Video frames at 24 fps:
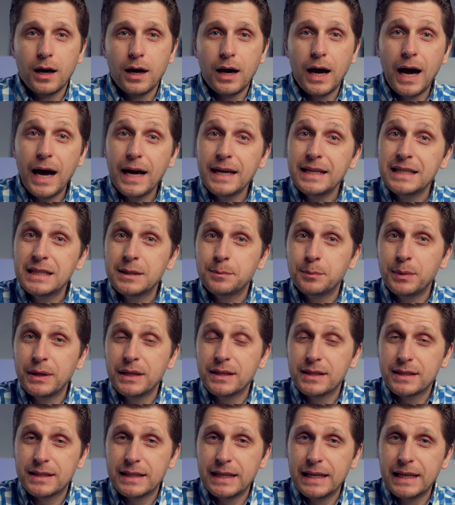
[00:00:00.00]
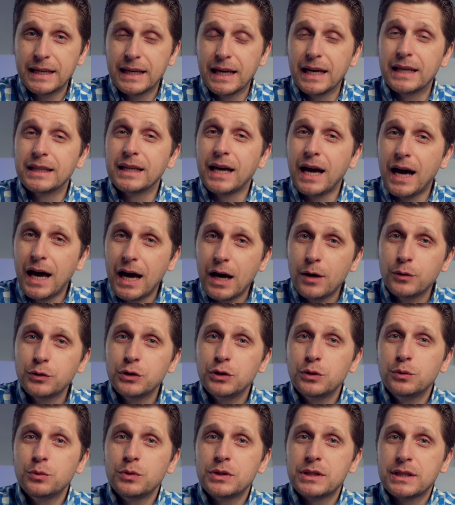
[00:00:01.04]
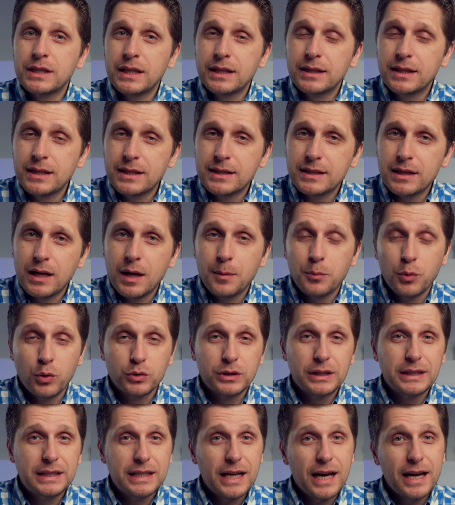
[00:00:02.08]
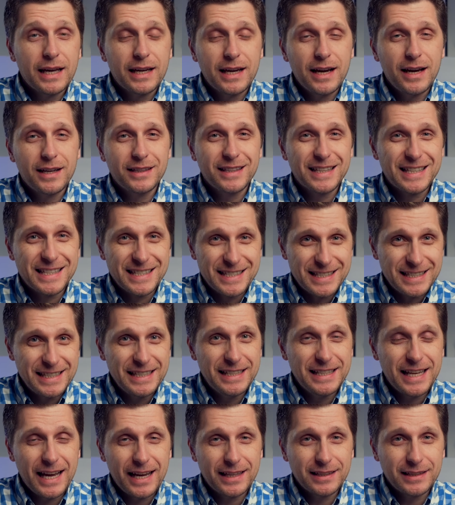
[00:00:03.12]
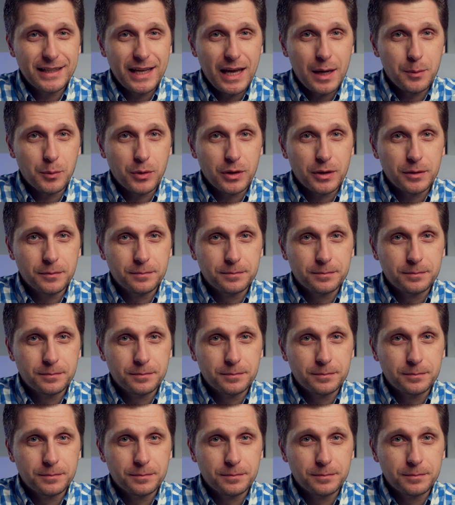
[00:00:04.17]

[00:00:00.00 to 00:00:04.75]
high-speed sync, and how do you set this up on a Nikon Z9 camera.